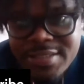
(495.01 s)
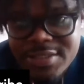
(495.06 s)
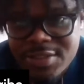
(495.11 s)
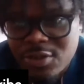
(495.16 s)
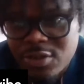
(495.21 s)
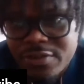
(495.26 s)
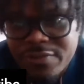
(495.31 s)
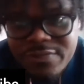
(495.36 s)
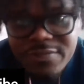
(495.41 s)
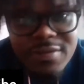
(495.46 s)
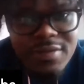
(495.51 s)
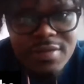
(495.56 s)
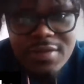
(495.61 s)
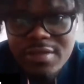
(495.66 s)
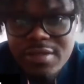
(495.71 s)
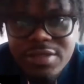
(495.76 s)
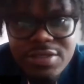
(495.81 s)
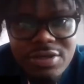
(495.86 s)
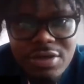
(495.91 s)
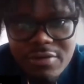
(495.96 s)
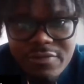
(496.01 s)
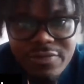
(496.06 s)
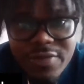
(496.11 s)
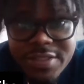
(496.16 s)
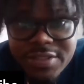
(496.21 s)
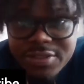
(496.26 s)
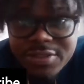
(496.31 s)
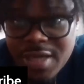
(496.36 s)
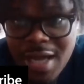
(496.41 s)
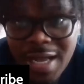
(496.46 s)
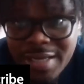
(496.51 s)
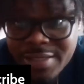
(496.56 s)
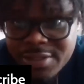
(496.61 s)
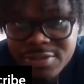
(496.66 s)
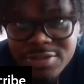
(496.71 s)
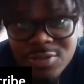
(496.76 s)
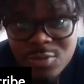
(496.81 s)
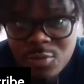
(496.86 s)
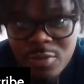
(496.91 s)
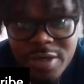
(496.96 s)
So if Lester Cotton
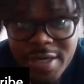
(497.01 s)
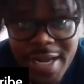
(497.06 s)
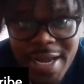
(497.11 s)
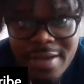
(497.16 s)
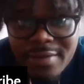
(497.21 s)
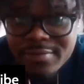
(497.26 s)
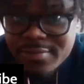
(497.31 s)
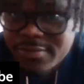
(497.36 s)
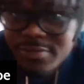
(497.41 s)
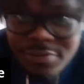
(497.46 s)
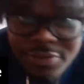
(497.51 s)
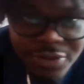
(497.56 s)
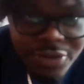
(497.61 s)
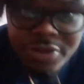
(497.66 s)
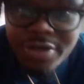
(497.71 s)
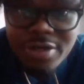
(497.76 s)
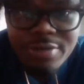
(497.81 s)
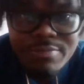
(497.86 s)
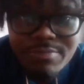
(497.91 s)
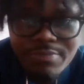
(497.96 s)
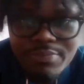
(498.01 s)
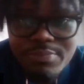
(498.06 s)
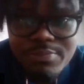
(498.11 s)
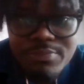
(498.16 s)
doesn't work out, they're going to